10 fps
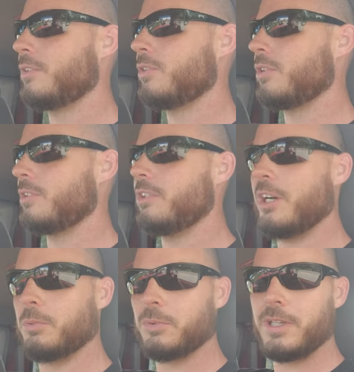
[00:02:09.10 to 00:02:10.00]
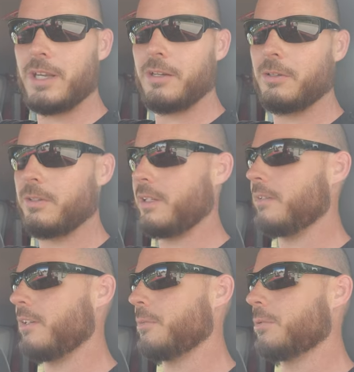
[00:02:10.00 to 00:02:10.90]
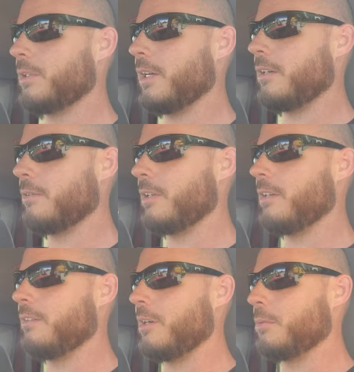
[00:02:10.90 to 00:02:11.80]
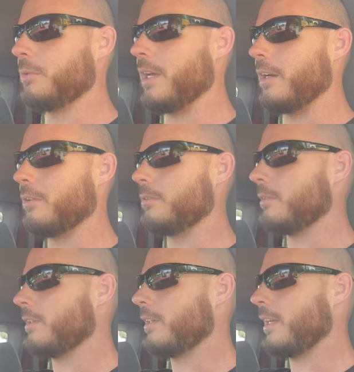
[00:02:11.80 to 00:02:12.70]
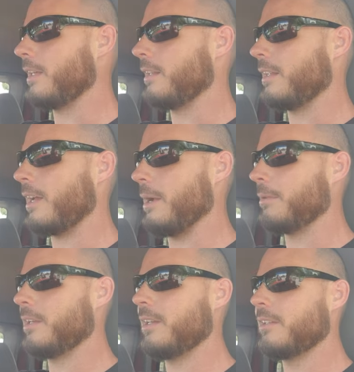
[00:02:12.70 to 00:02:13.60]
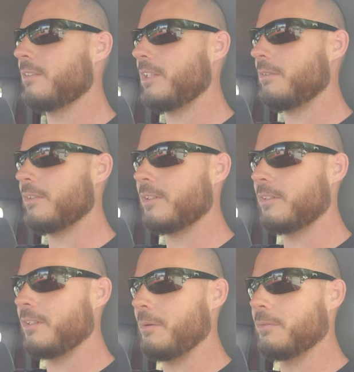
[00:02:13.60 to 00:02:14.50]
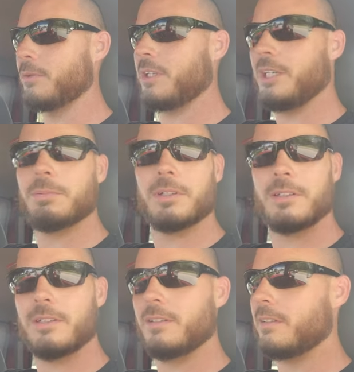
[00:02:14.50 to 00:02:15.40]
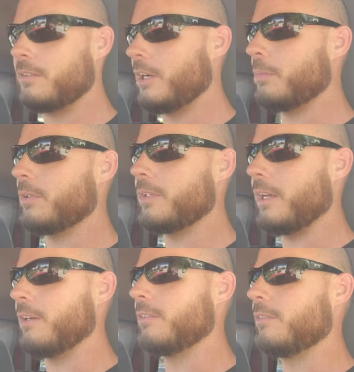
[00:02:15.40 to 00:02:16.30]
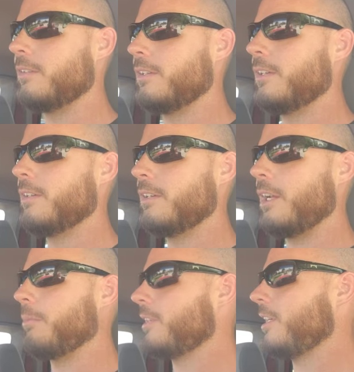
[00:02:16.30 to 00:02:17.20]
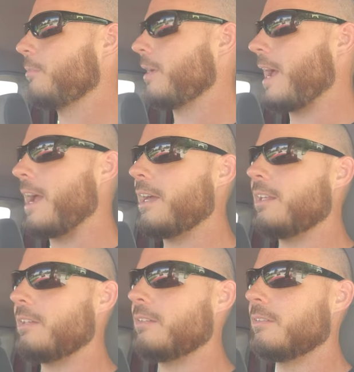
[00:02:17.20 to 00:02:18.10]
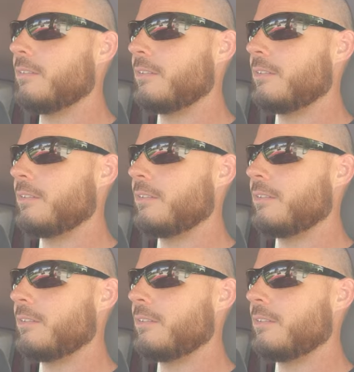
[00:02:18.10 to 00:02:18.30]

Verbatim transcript: to double down and double down and double down, and I'm going to continue. Con I'm going to keep doubling down, and I'm going to keep adding